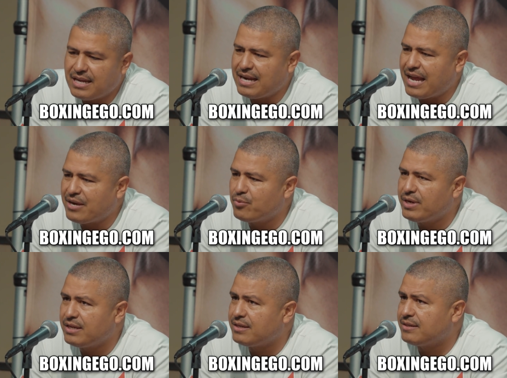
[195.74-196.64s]
at
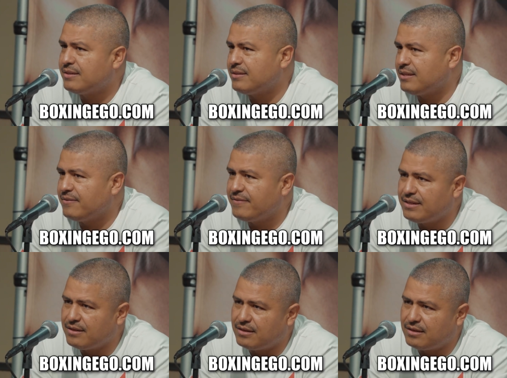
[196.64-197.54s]
lightweight and
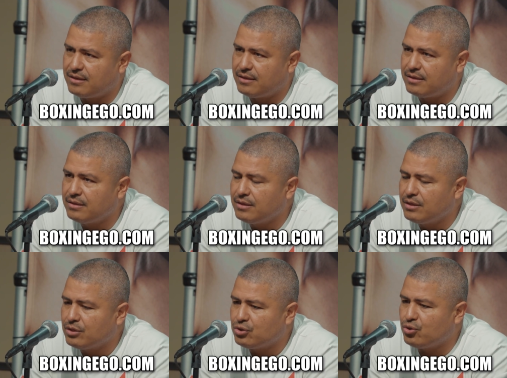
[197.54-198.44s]
even uh,
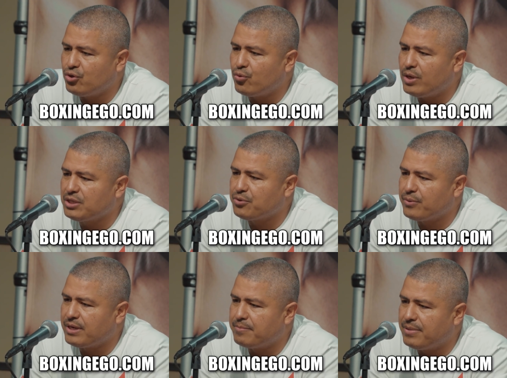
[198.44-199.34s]
junior
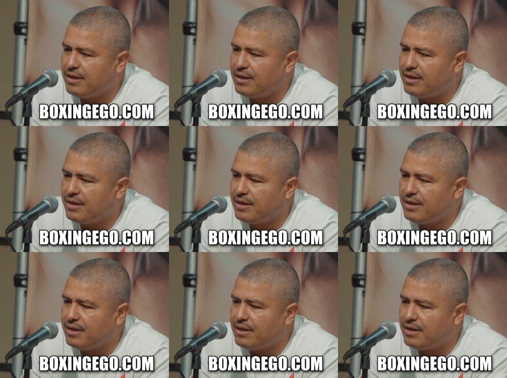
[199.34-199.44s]
welterweight.